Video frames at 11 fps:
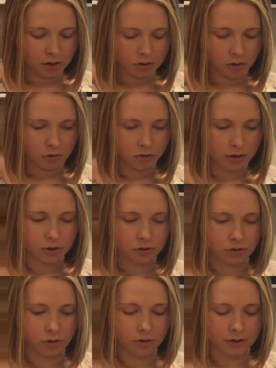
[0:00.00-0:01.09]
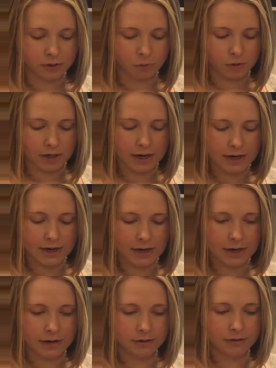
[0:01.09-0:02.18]
total cholesterol is
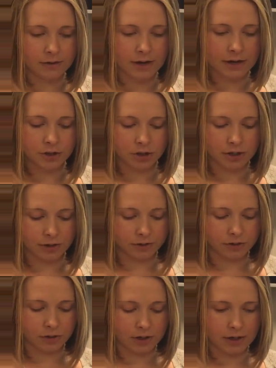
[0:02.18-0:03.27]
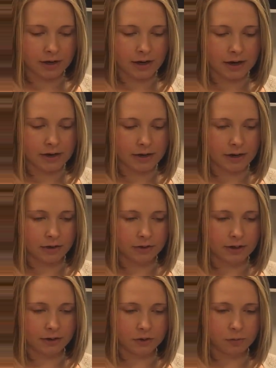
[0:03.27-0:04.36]
180, HDL is 39, and
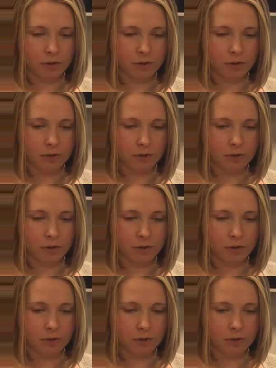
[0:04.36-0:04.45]
LDL is